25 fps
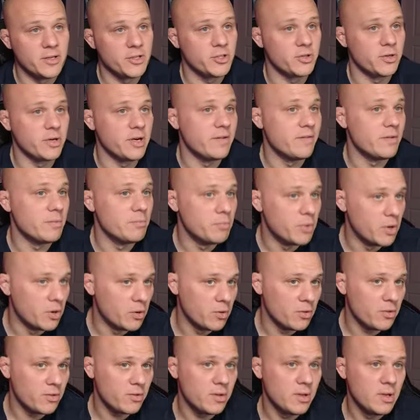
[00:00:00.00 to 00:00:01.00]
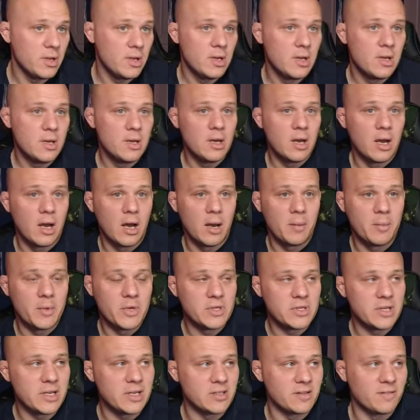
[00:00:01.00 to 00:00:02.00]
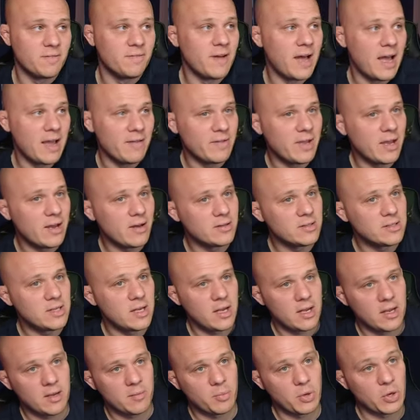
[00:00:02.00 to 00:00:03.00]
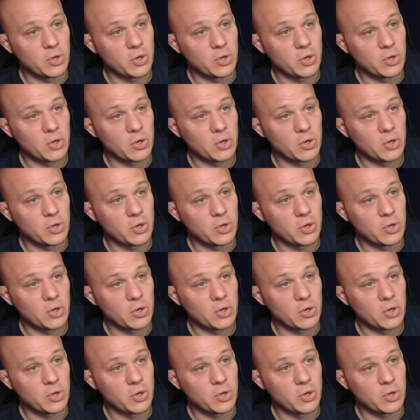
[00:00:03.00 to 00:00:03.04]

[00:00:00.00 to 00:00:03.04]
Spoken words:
or even both. You said it's a 5 gallon tank.